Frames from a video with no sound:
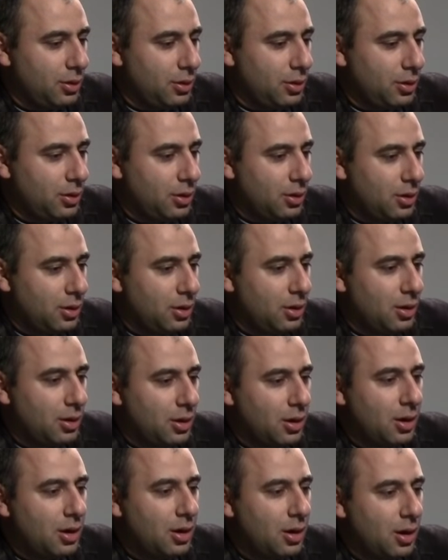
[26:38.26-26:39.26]

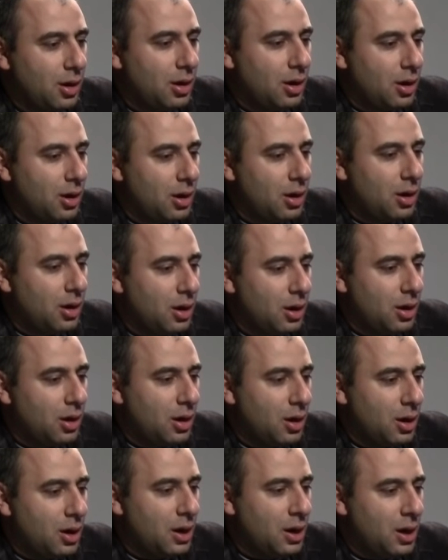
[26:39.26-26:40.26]

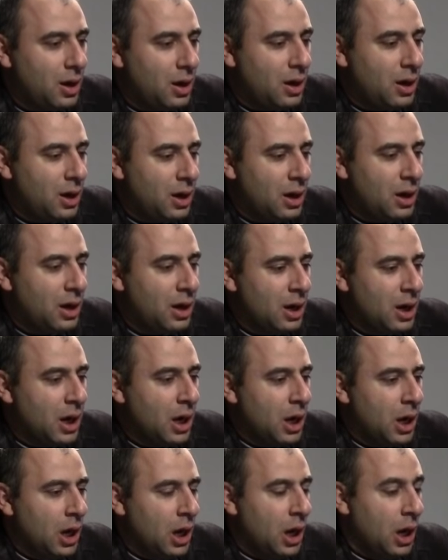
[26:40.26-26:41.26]

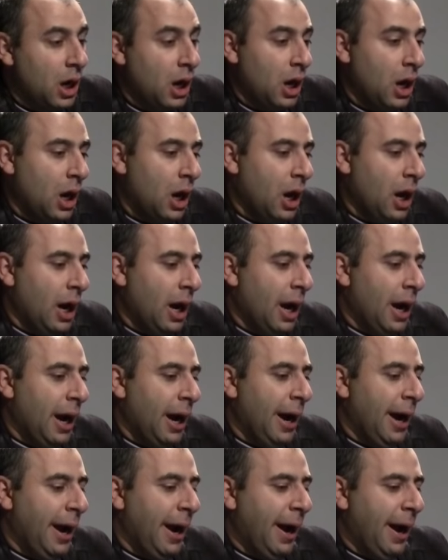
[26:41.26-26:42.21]
(no one is talking)